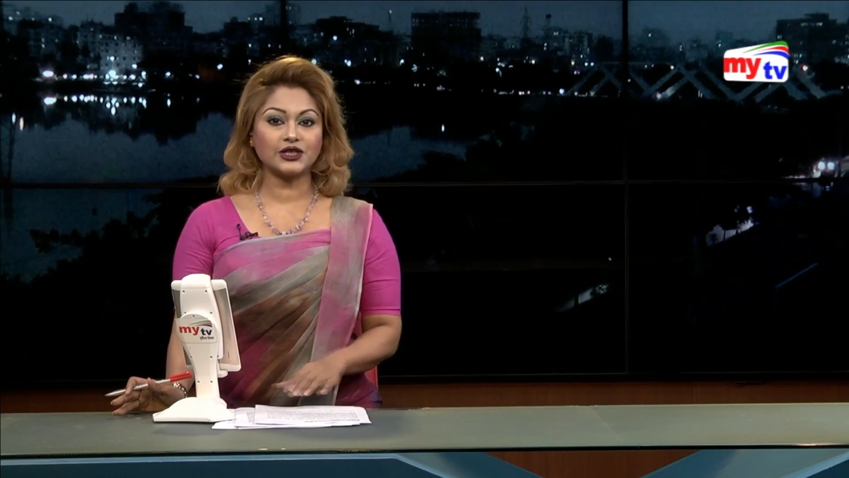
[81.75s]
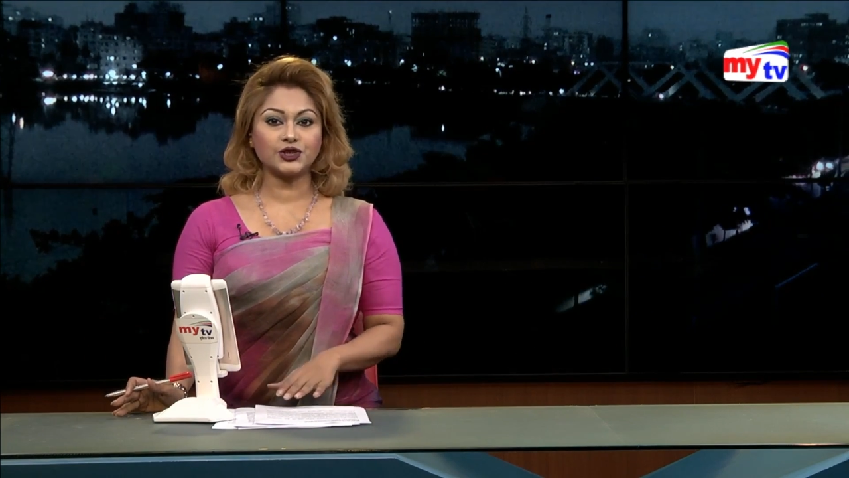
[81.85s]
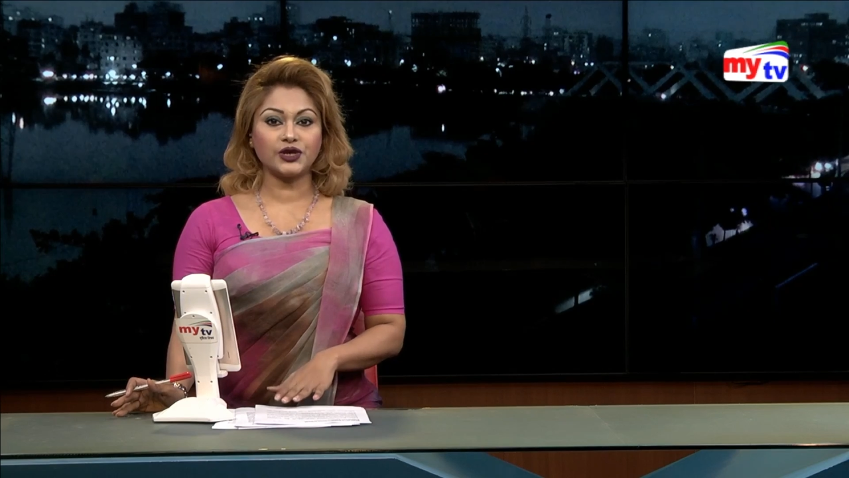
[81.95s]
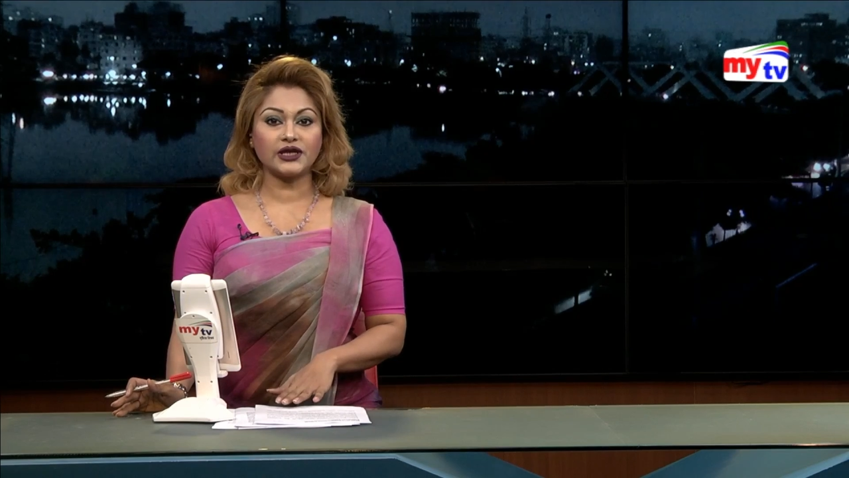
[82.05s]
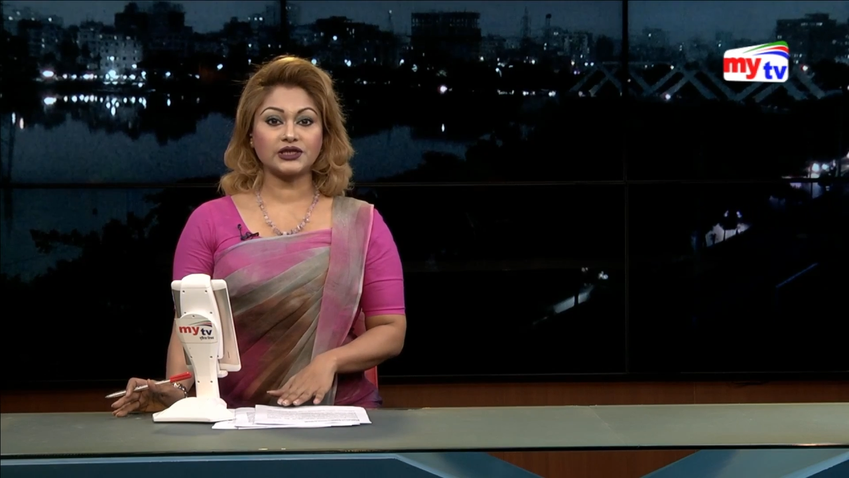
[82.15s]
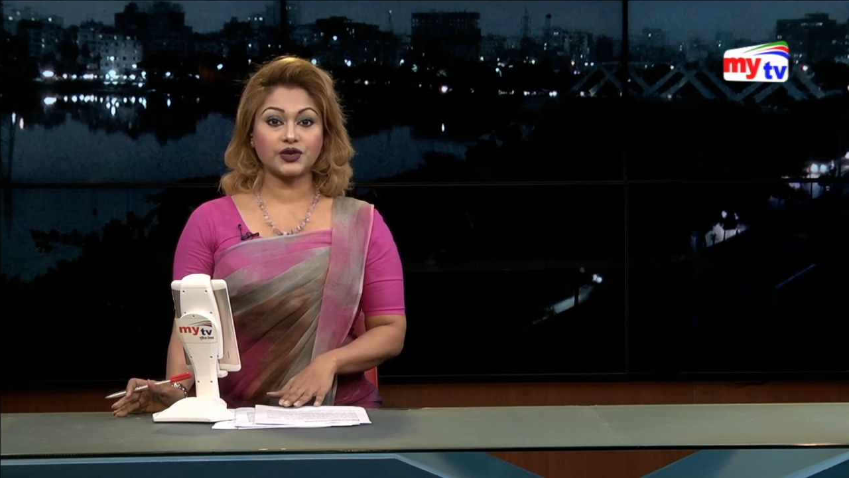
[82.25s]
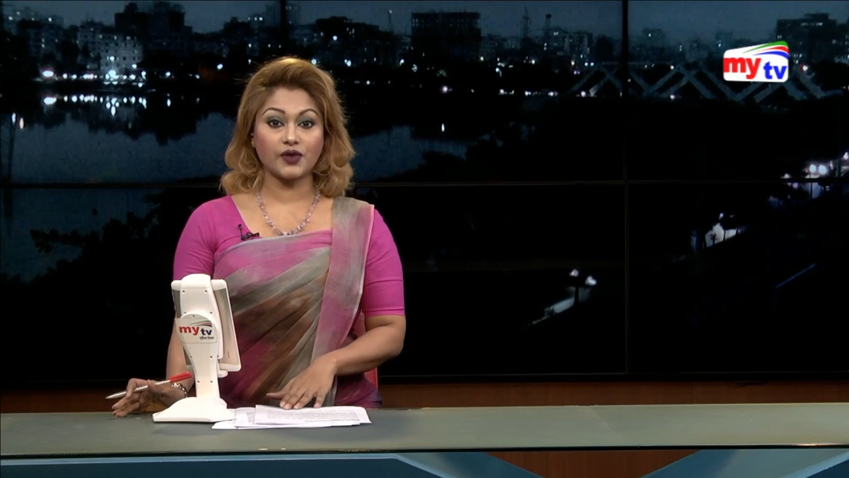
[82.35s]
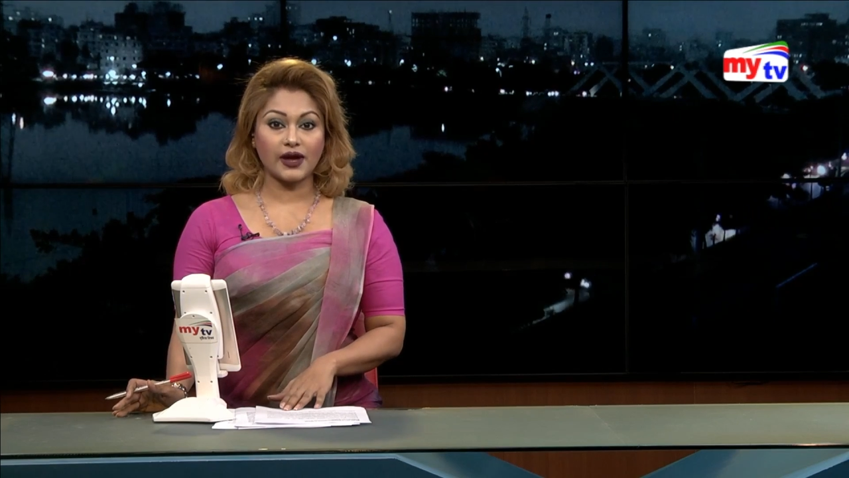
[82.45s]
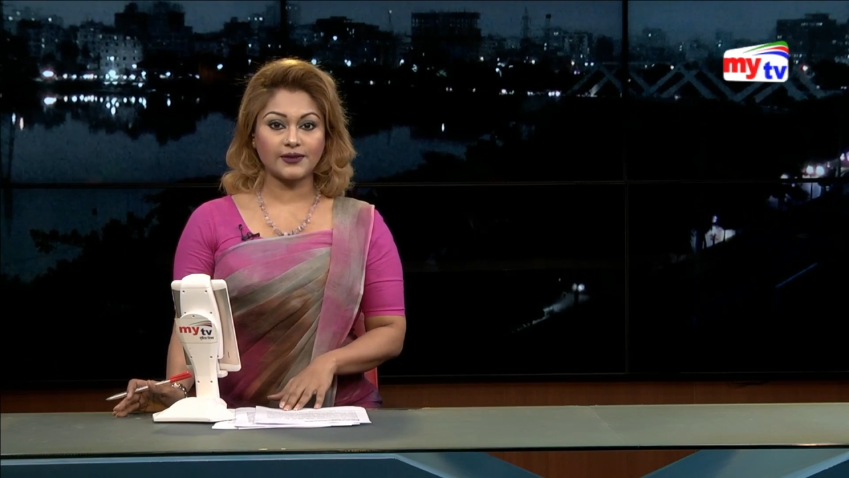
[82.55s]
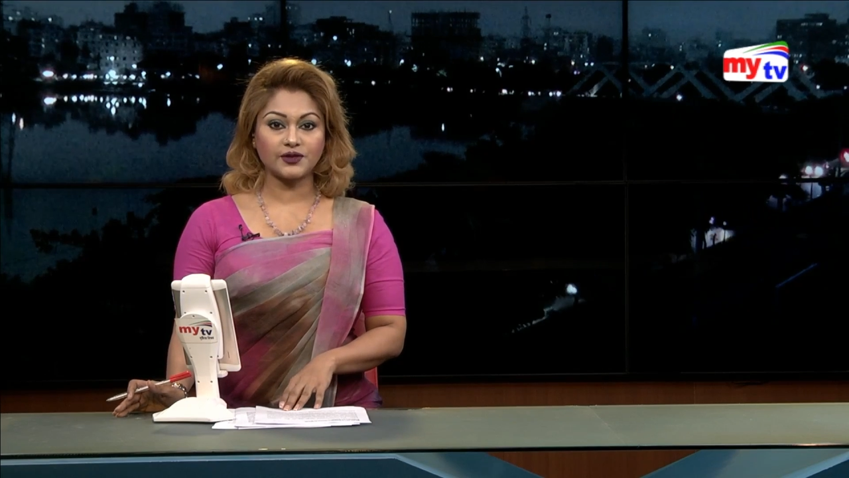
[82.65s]
to get
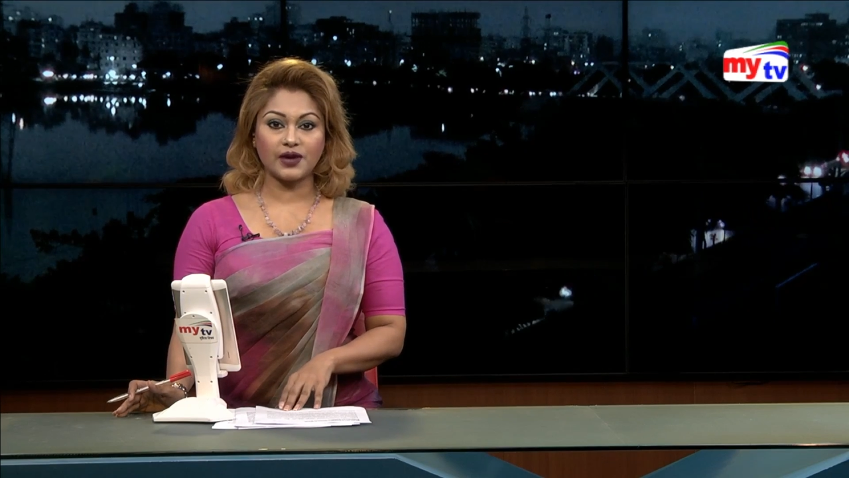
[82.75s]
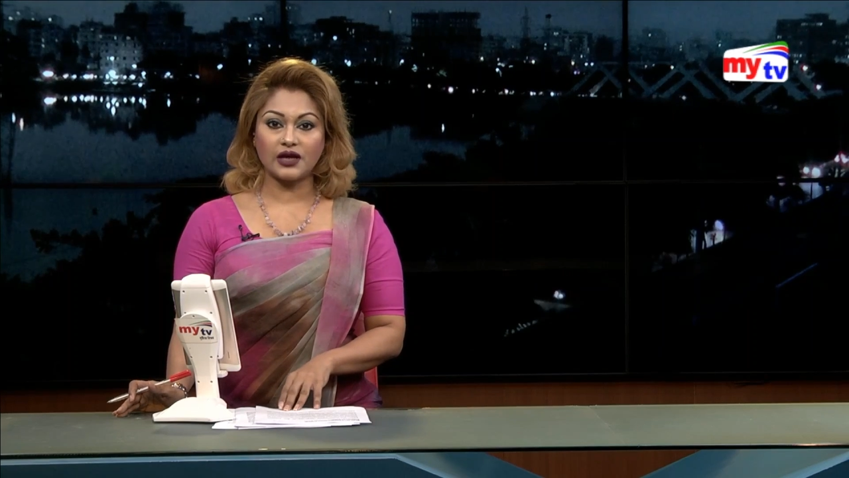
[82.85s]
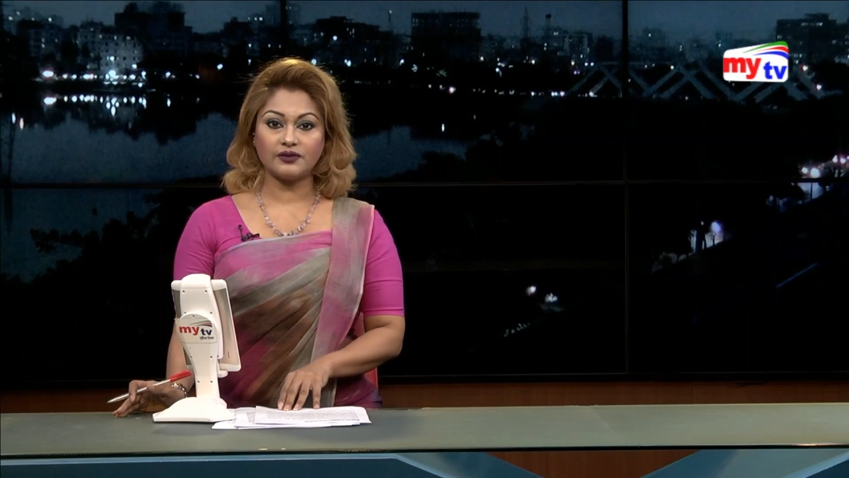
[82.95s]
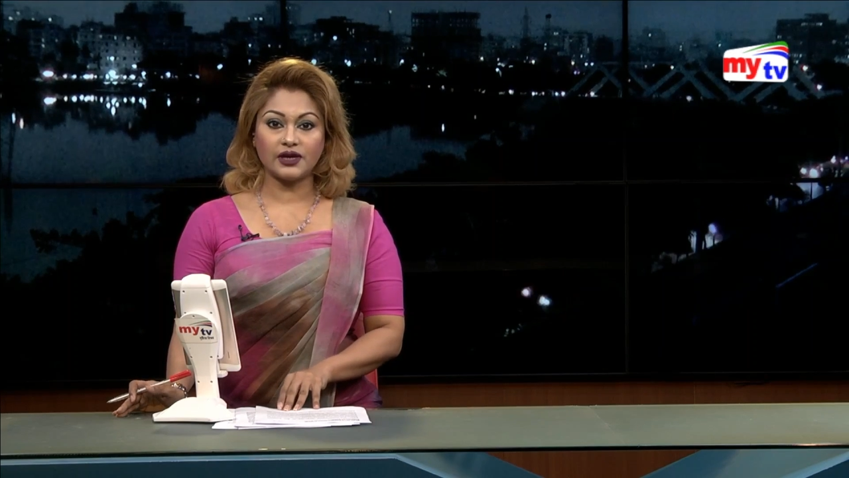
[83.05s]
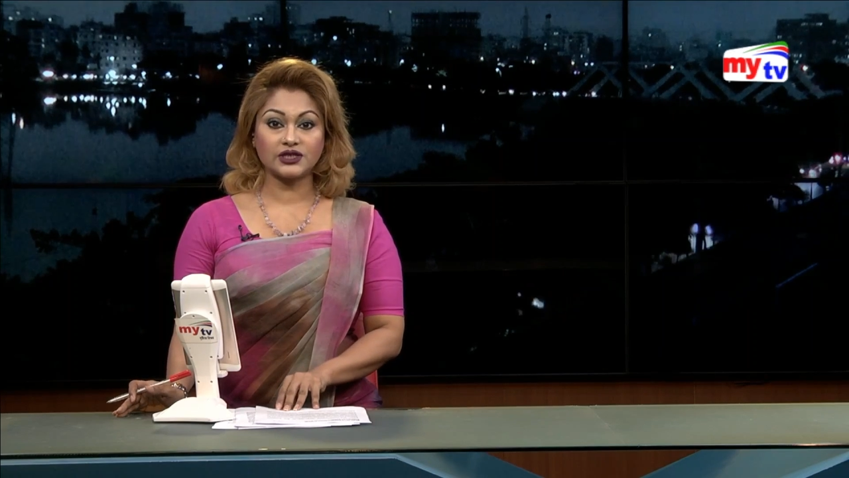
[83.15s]
scrapped Myanmar's